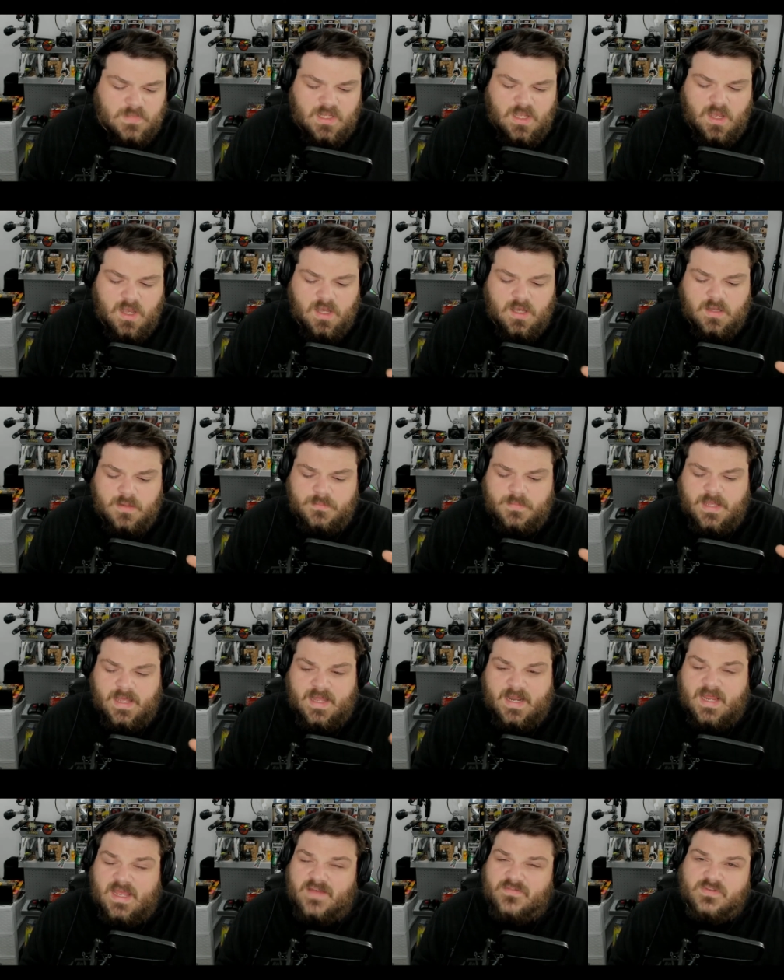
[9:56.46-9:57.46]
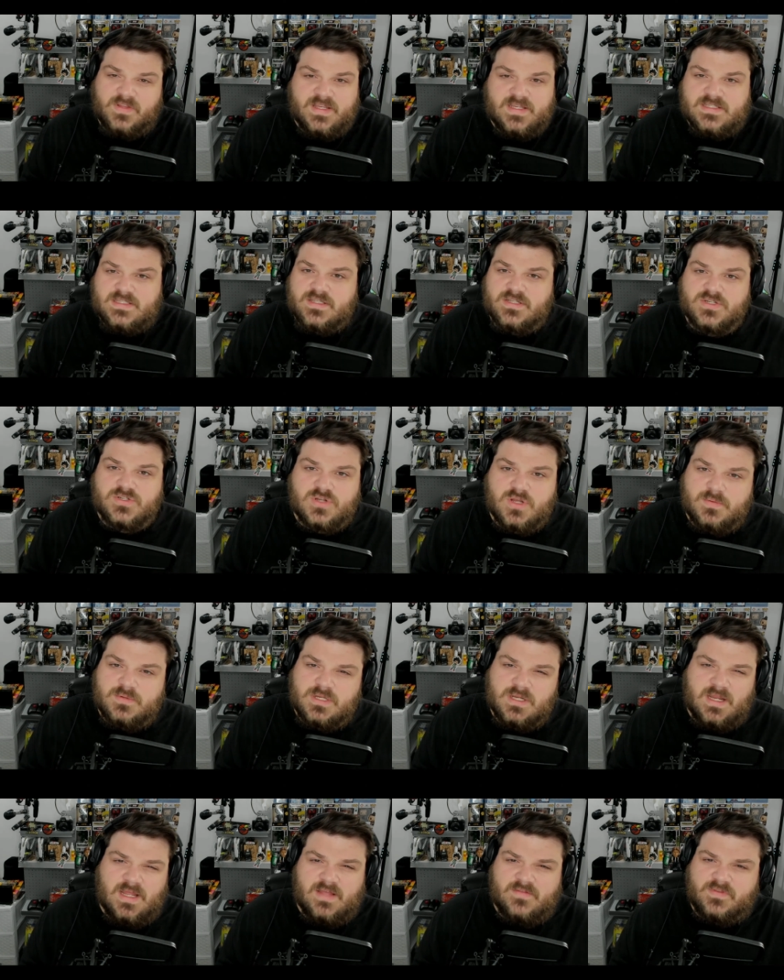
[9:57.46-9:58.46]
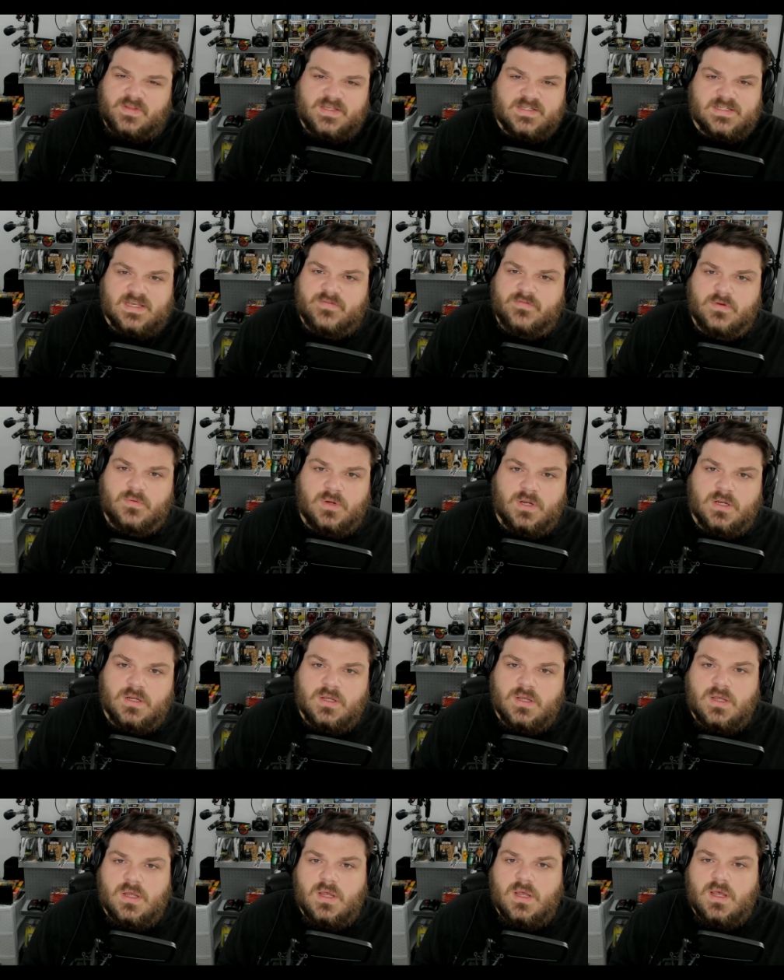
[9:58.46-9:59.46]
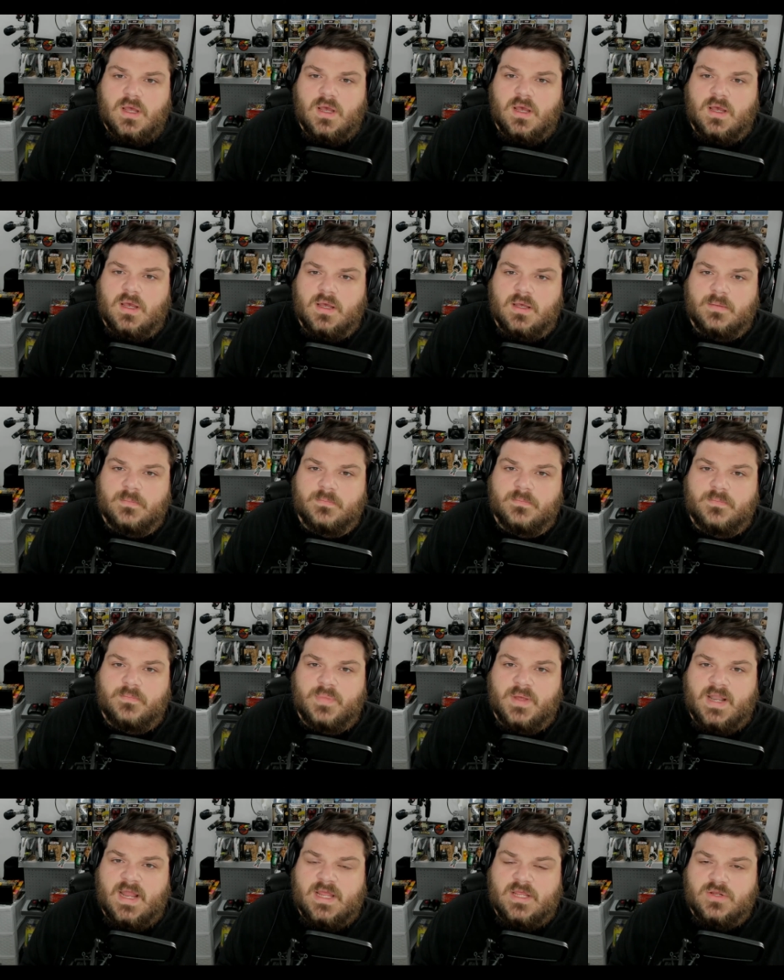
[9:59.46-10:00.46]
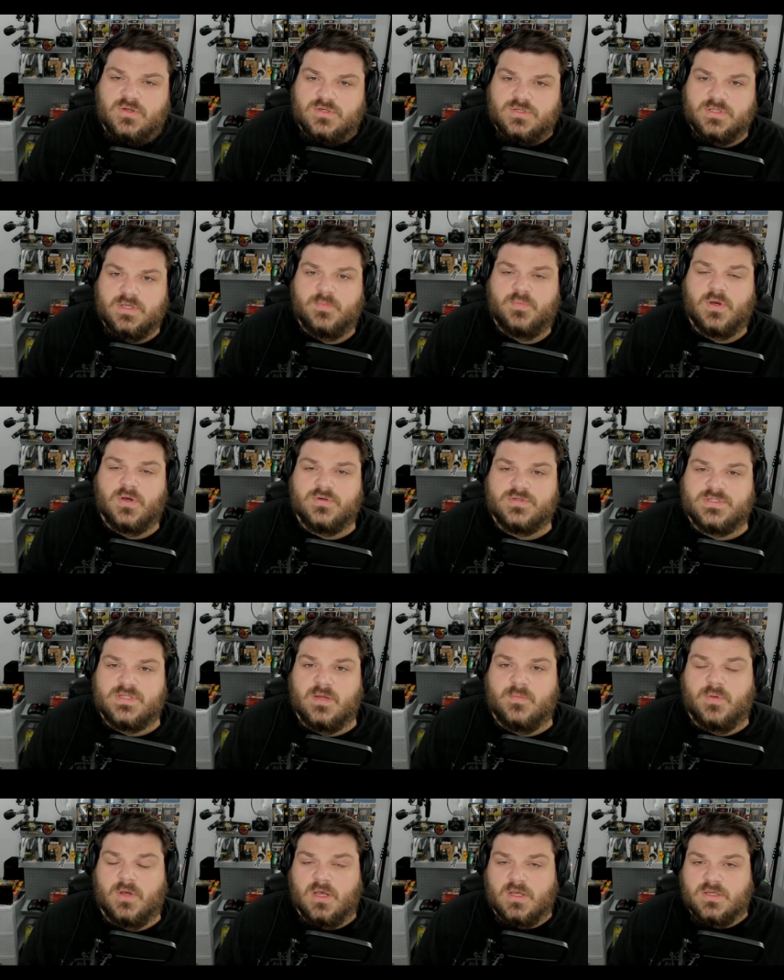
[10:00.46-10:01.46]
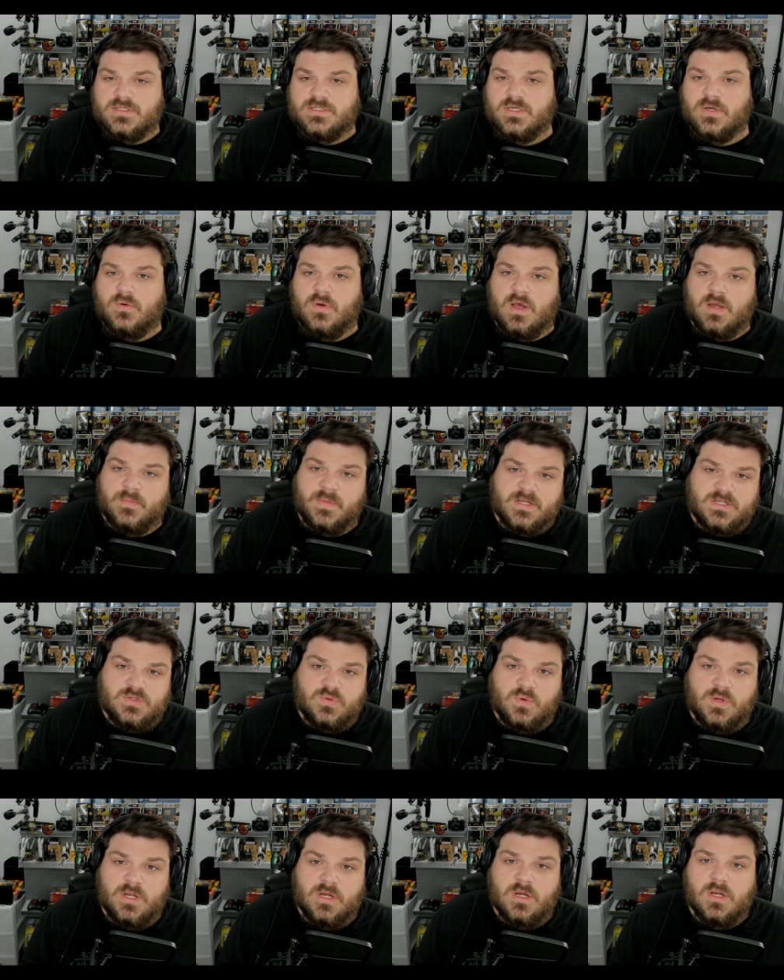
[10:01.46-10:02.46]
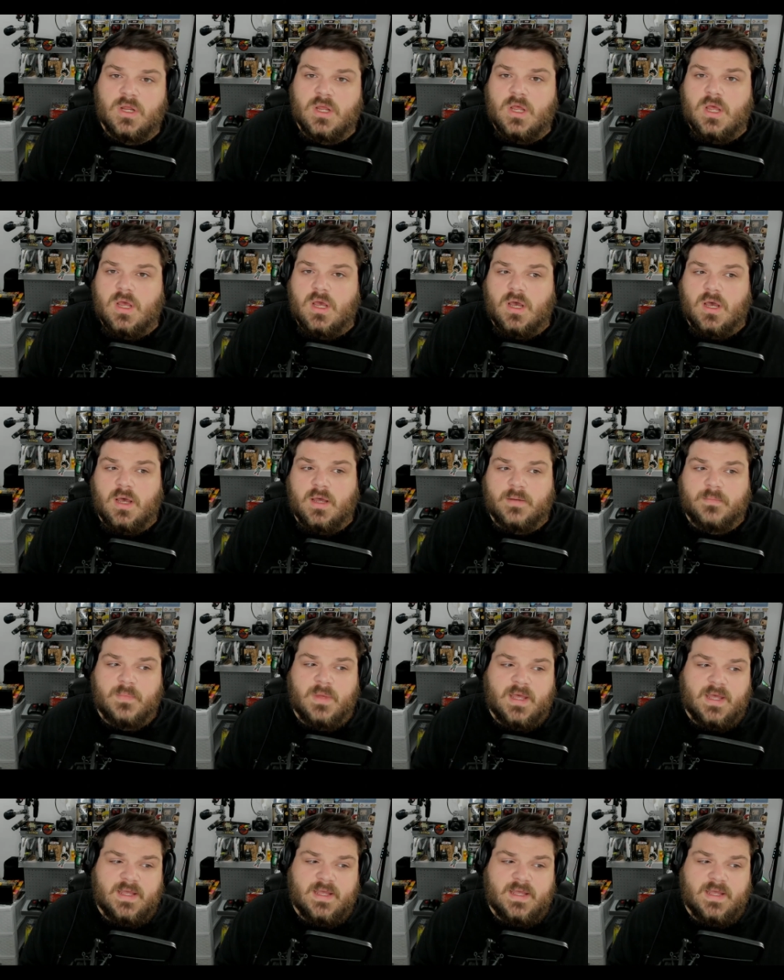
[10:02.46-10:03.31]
And I have links in the description. I have links everywhere. But I usually post up also on my Twitter, on my